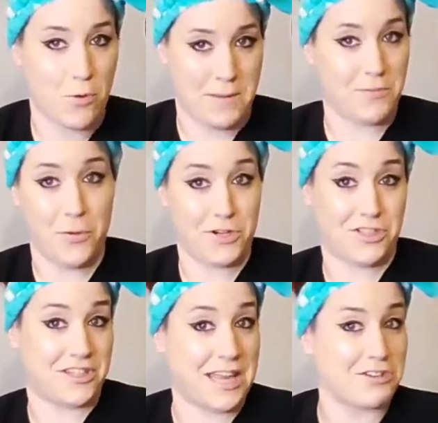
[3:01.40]
people to watch
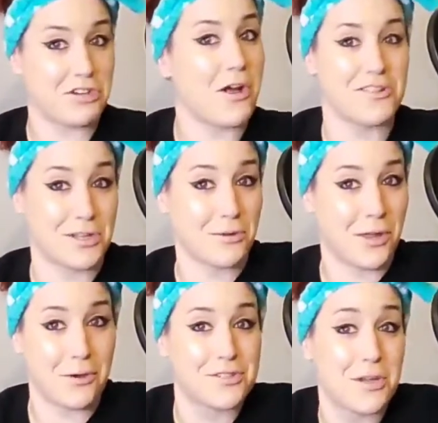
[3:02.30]
Succession also,
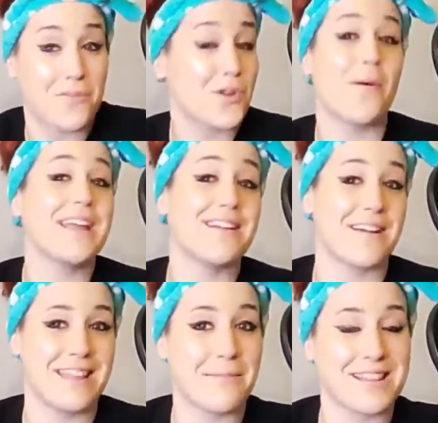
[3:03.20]
though. So if you don't want to hear
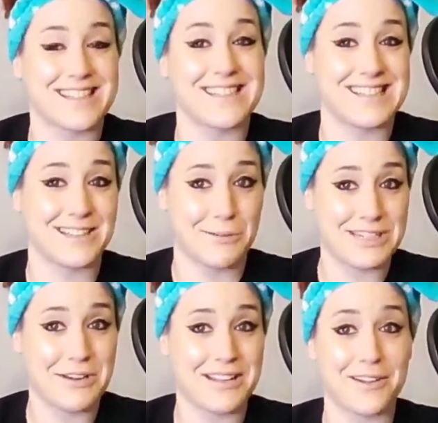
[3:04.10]
anything about the season 3
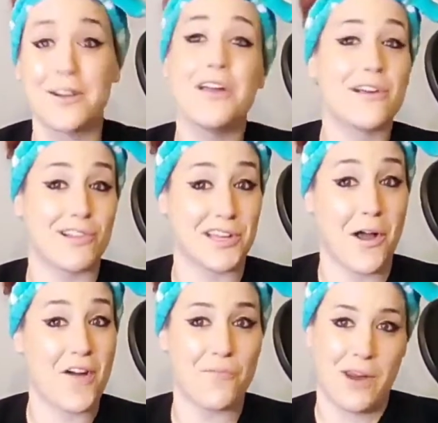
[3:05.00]
trailer, click
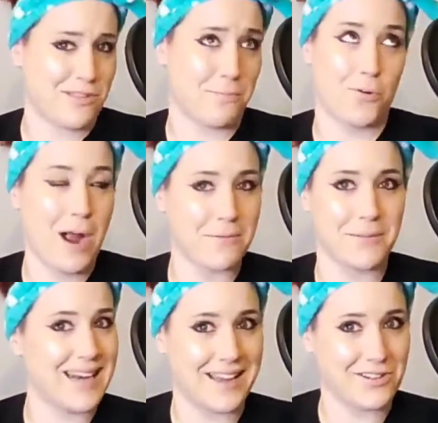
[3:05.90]
off, but it's
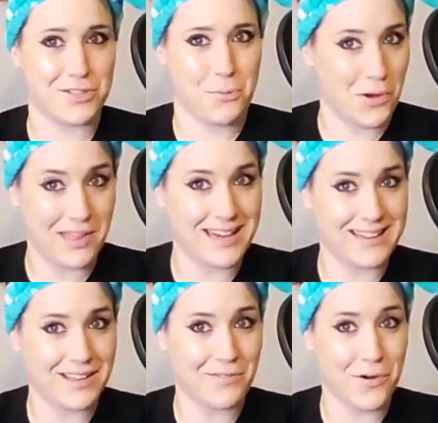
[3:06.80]
probably not going to spoil
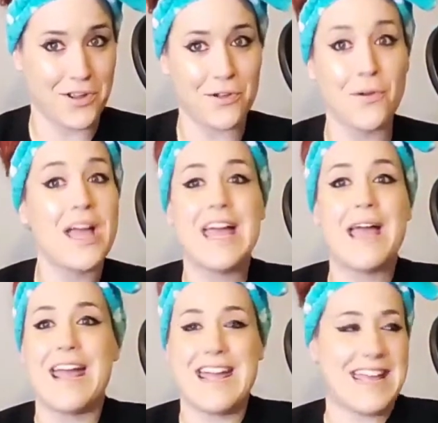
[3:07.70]
anything for you.
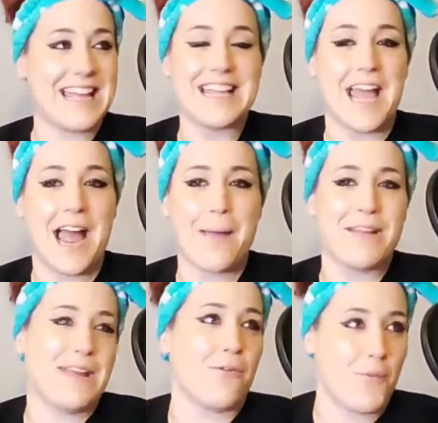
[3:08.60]
I
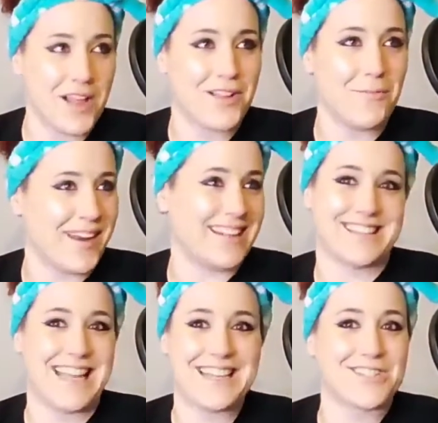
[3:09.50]
mean, it will, but
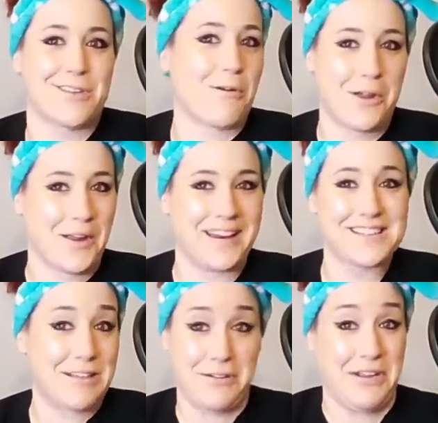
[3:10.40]
it's so good.
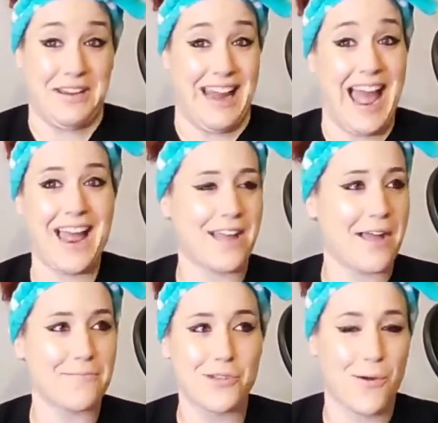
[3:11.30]
It's so good.
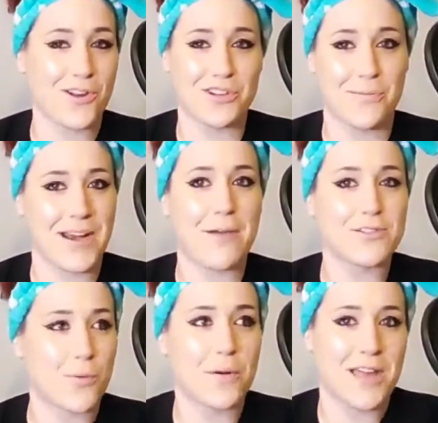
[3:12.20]
I'm rewatching it right now.
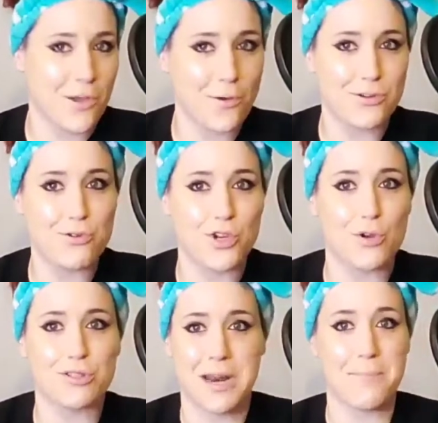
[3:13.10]
It's one of my go-to
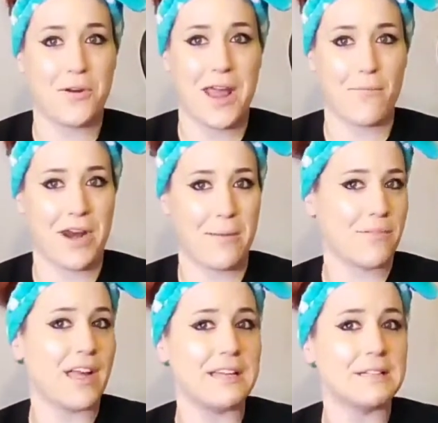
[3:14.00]
shows that I put on when I'm
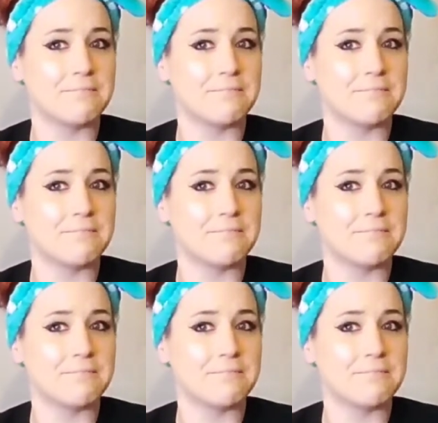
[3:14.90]
like,